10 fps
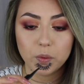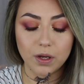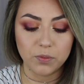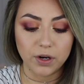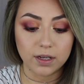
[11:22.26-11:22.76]

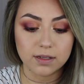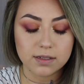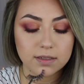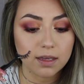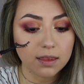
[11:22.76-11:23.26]
I'm
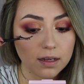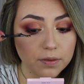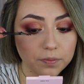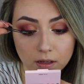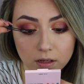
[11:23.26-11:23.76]
reckless like that.
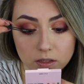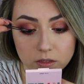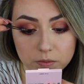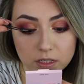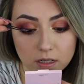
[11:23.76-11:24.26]

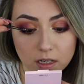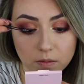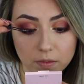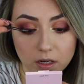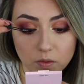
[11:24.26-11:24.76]
I'm just gonna come
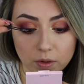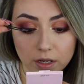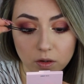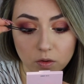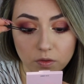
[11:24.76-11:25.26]
in
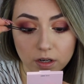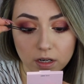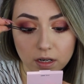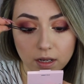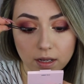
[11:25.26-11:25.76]
right
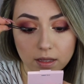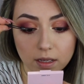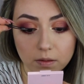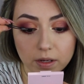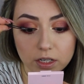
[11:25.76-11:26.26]
over and
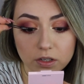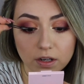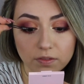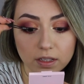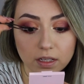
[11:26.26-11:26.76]
then make sure
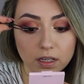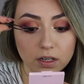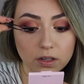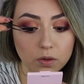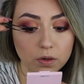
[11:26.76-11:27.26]
I've got the
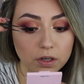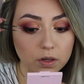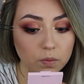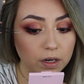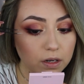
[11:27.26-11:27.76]
inner corner
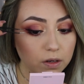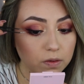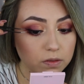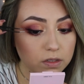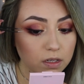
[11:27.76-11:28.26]
where it
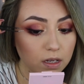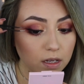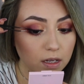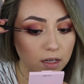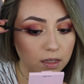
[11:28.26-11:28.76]
goes,
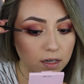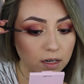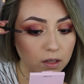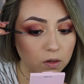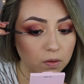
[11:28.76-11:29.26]
and then
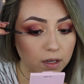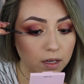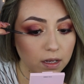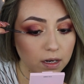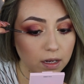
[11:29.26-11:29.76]
I'll go
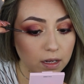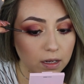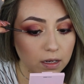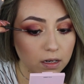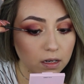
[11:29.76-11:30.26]
ahead
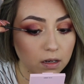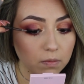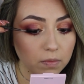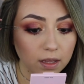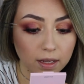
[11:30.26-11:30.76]
and
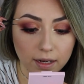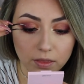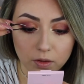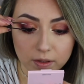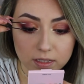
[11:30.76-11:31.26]
align
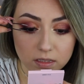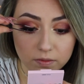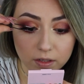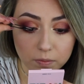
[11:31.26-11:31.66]
the rest of it.